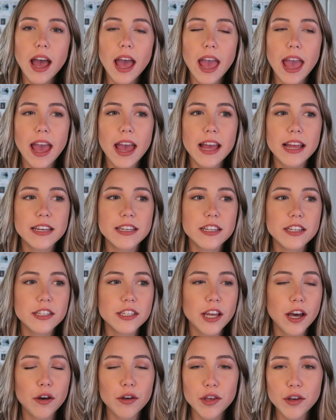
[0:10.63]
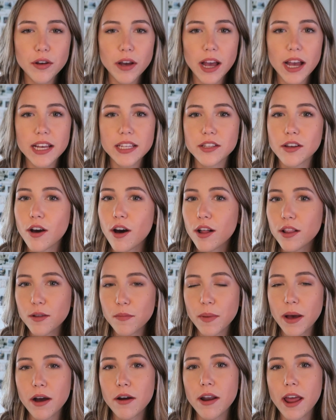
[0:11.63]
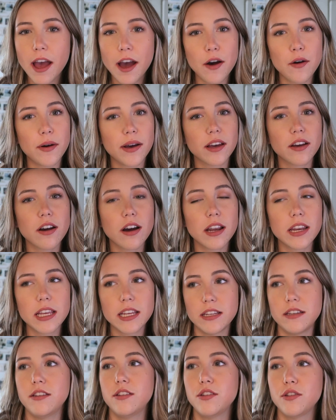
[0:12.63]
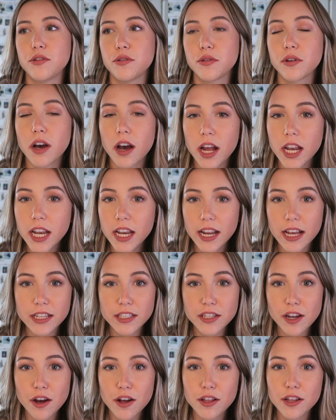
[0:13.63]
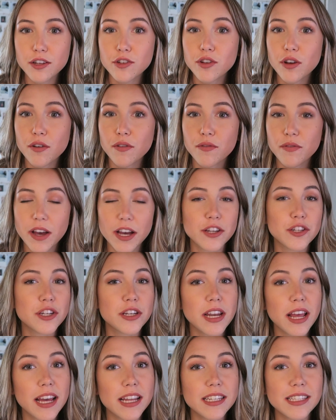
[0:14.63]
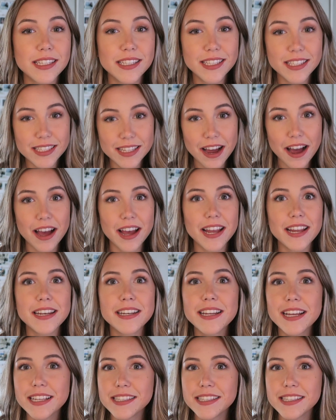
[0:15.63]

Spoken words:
and tell you guys all about how I got into Condé Nast College of Fashion and Design.